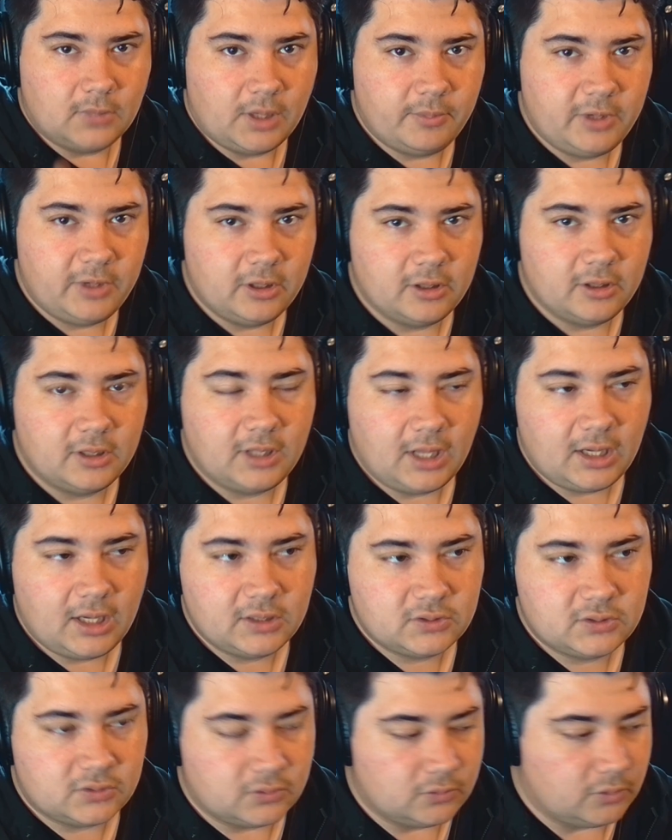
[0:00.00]
I'm here
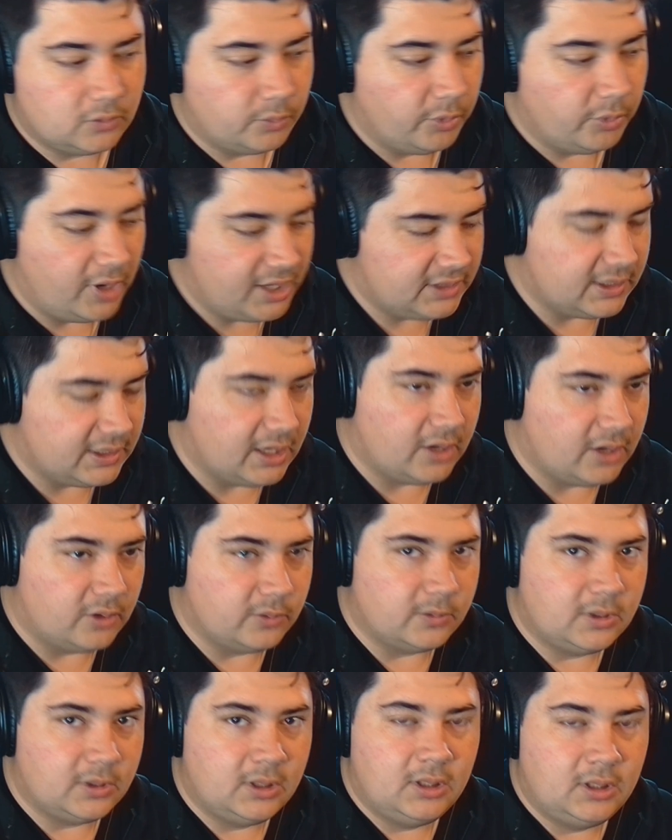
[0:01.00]
today to break
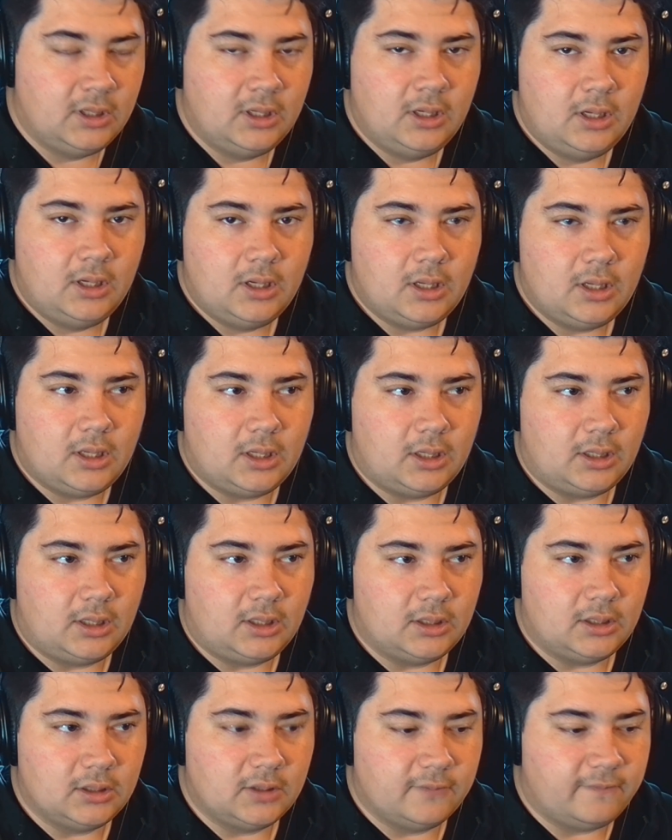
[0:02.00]
down
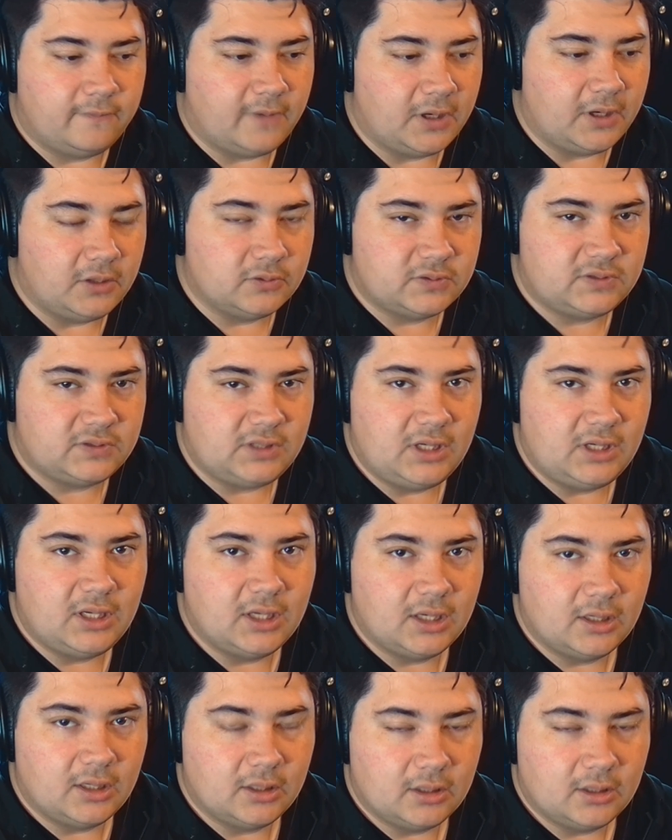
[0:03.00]
the final
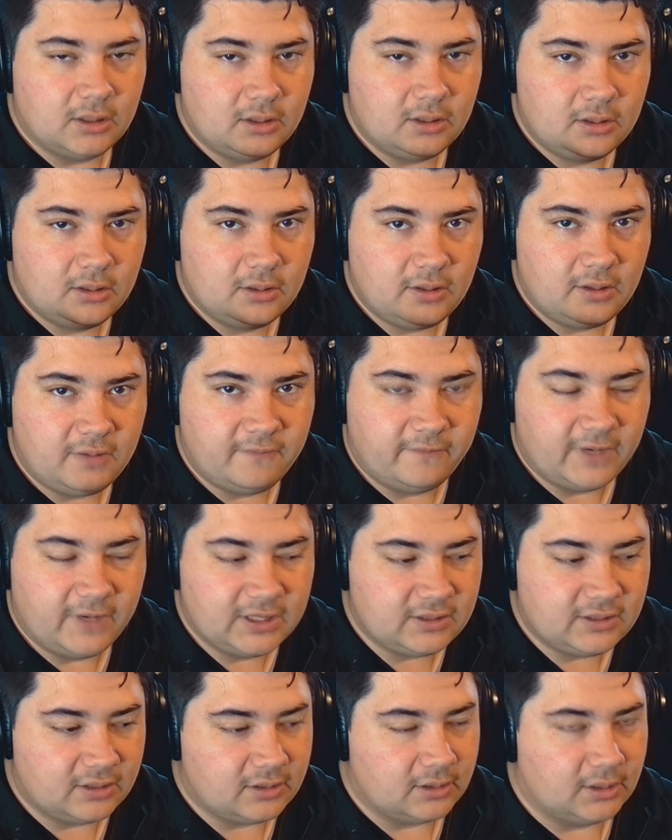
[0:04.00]
scene in
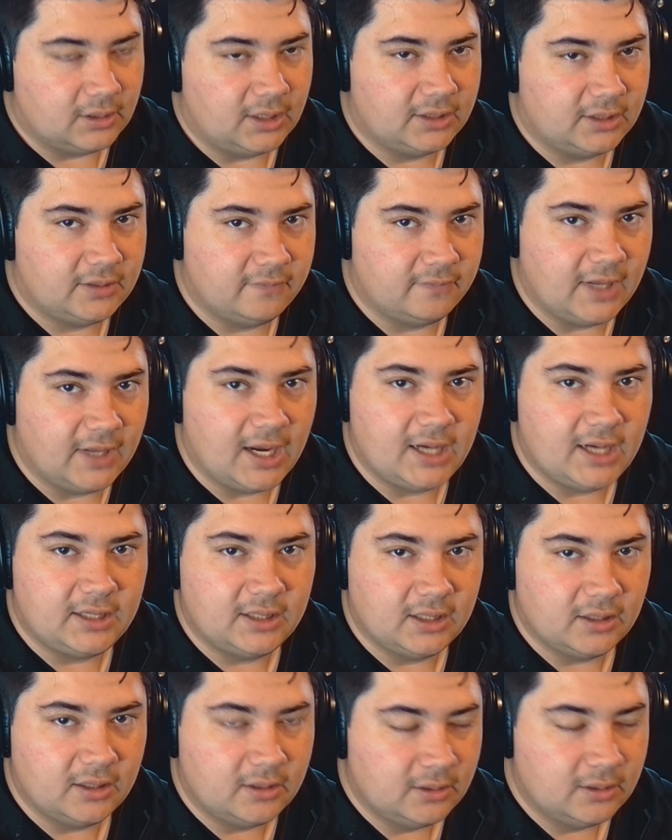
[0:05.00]
Invicta Collective that I
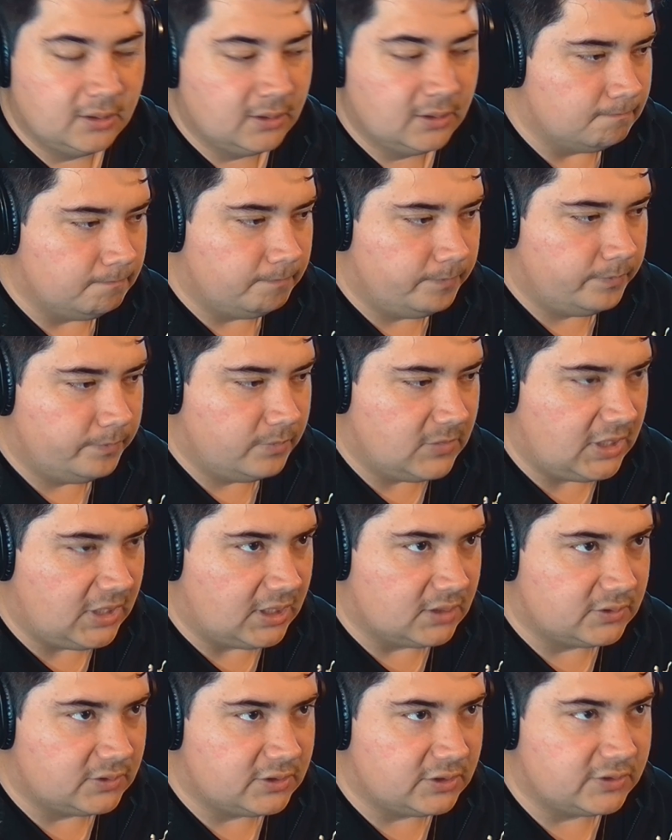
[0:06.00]
did,
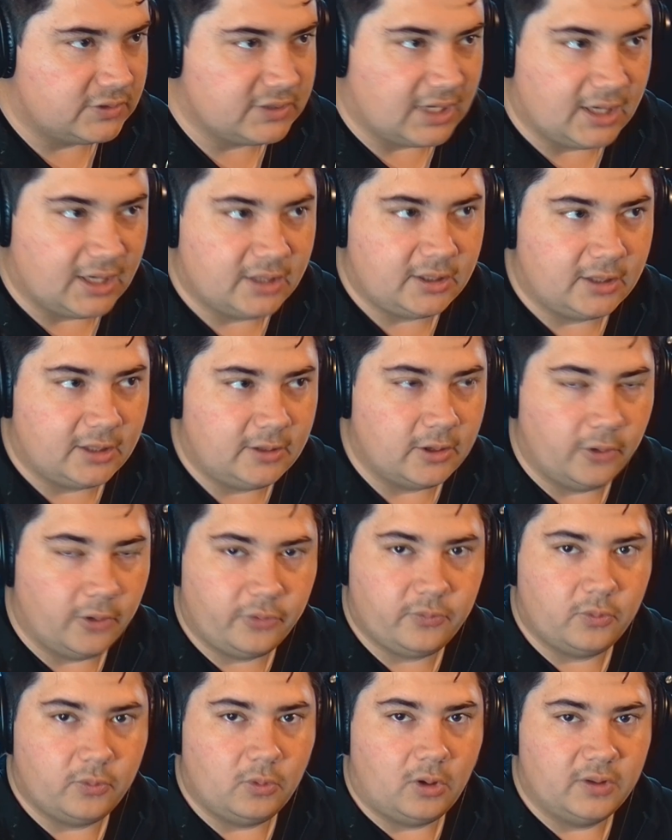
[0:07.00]
and just kind of go
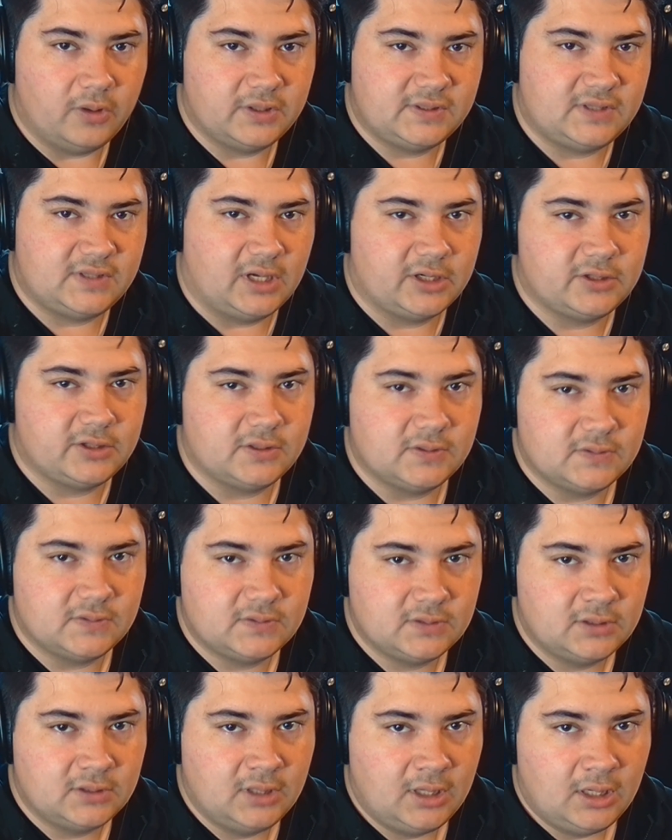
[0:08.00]
through all the
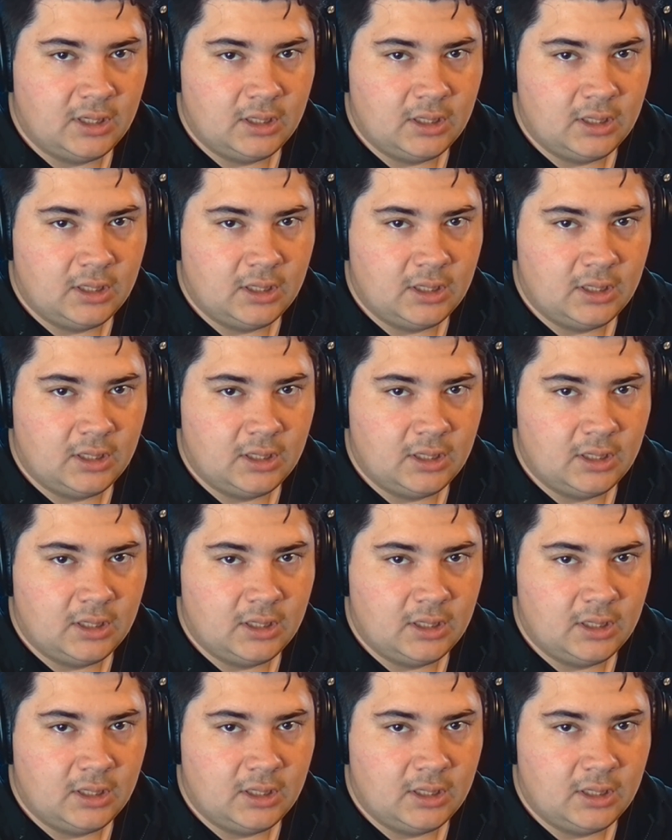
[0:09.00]
sections,